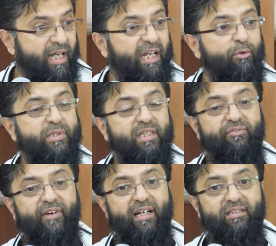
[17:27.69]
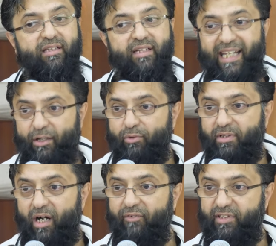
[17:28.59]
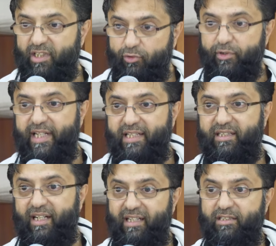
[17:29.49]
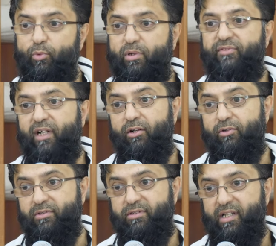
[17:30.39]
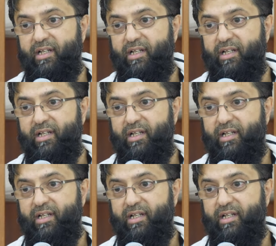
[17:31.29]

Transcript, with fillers: he was in fact killed after urinating into one of the holes.